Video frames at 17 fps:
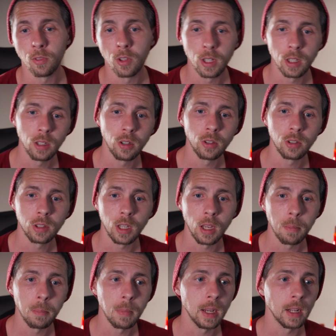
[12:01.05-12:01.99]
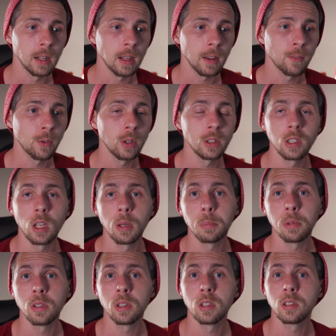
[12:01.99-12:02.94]
videos I made, like for
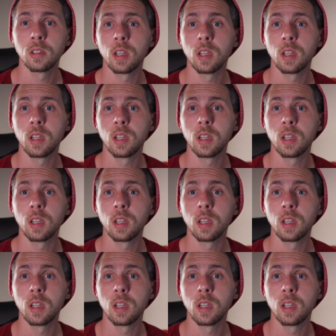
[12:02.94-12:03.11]
example, this